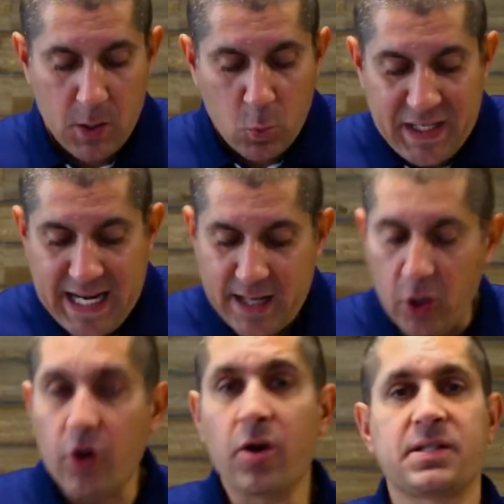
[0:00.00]
We can't
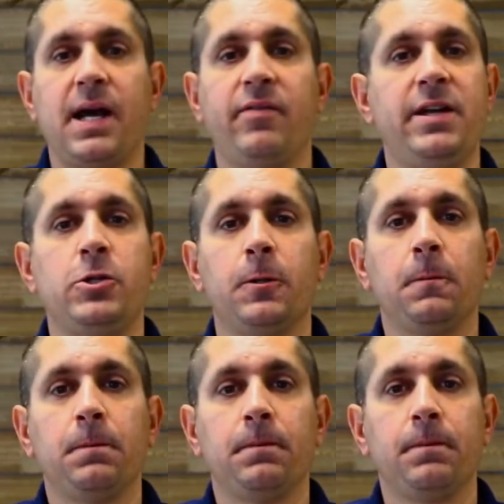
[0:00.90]
earn our salvation.
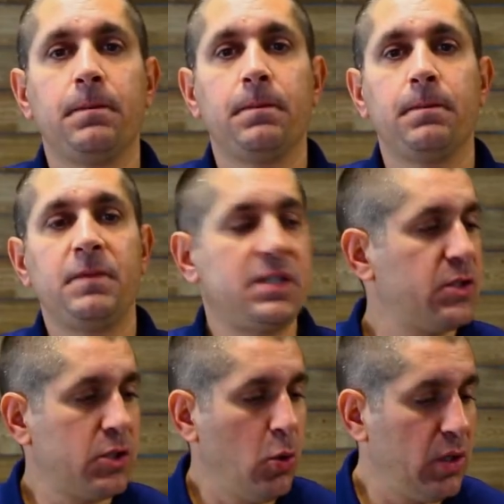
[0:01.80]
This
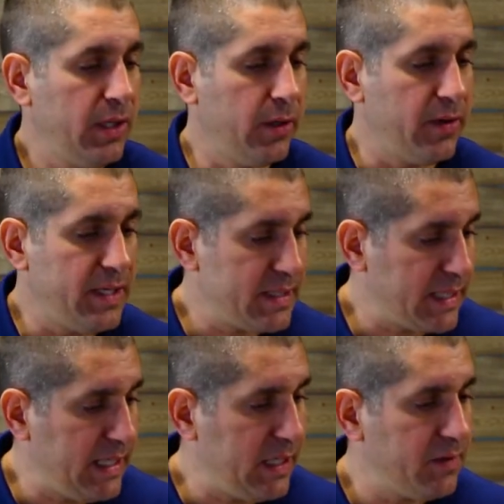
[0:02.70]
is so clear. It is a
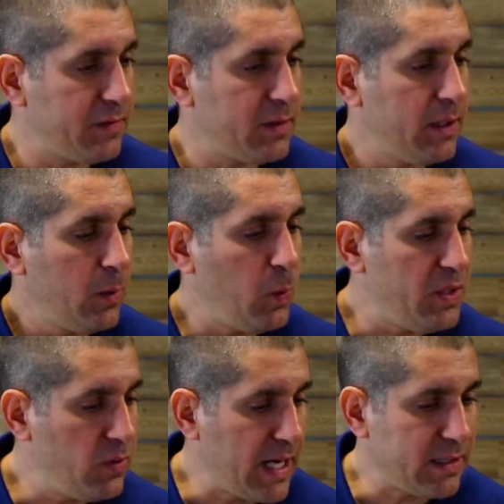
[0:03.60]
gift. We
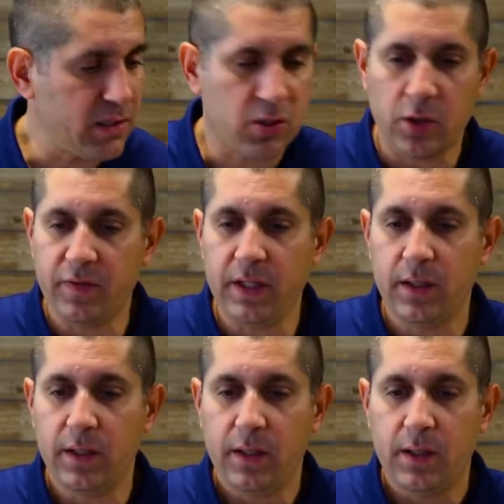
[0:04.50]
do not deserve it,
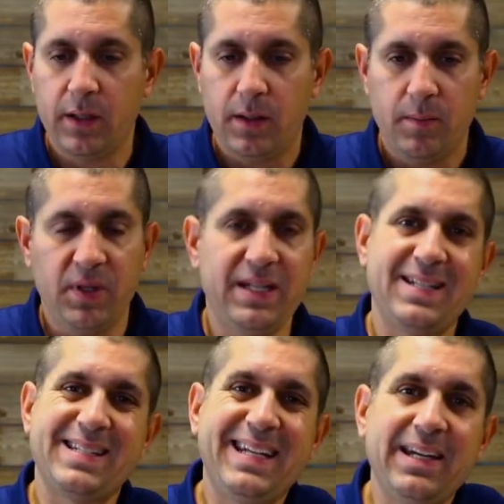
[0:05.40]
but it
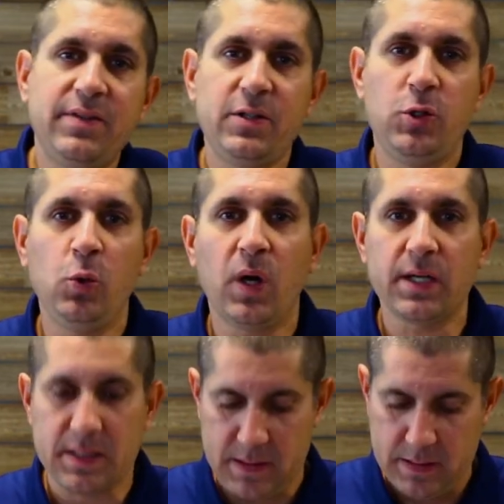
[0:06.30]
is given to
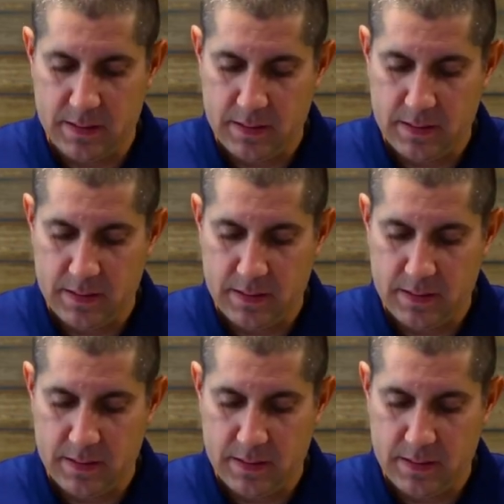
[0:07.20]
us.